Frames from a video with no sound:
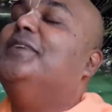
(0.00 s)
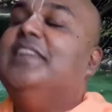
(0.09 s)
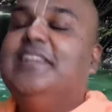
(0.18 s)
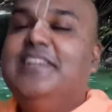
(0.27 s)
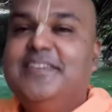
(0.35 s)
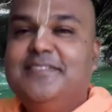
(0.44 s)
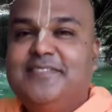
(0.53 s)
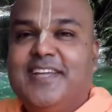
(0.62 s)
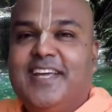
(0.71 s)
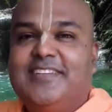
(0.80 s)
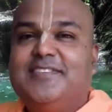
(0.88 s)

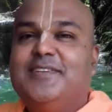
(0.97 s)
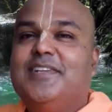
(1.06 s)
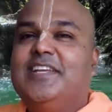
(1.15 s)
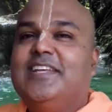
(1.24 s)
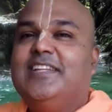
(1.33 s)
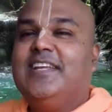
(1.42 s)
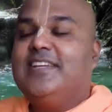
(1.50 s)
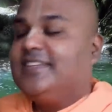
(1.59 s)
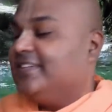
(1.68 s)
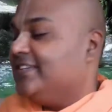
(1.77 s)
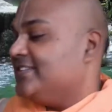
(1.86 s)
relieved actually that
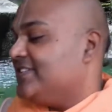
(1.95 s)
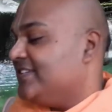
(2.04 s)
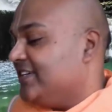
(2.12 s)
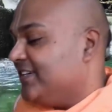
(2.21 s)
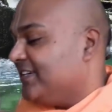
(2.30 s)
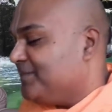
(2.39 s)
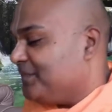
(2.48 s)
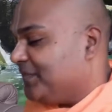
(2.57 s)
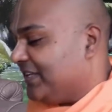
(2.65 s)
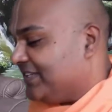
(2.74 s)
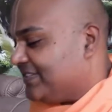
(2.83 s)
Krishna
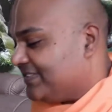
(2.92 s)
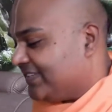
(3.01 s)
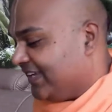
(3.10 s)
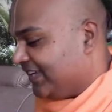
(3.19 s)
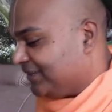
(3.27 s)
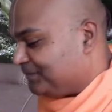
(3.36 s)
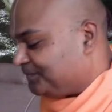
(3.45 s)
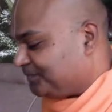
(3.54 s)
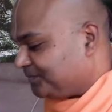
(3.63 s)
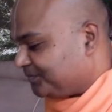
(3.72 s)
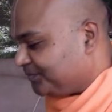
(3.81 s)
is there.
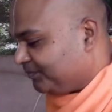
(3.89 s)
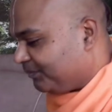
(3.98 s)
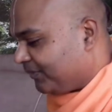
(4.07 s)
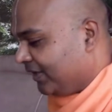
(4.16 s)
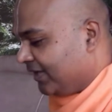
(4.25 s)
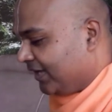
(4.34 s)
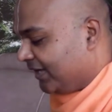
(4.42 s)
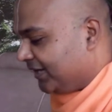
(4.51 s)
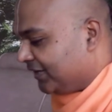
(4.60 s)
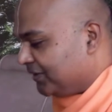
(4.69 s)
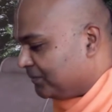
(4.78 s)

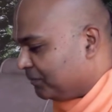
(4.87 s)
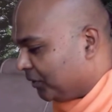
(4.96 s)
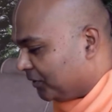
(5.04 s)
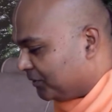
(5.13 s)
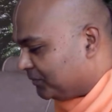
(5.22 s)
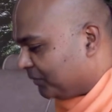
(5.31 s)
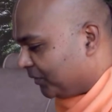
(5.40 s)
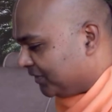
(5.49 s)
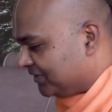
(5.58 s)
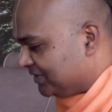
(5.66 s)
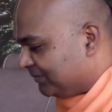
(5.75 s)
Another important
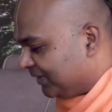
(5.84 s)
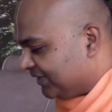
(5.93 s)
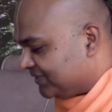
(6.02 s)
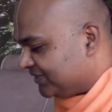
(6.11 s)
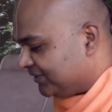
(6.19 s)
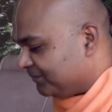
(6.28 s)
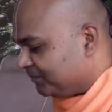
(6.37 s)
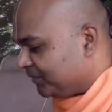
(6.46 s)
point he makes here.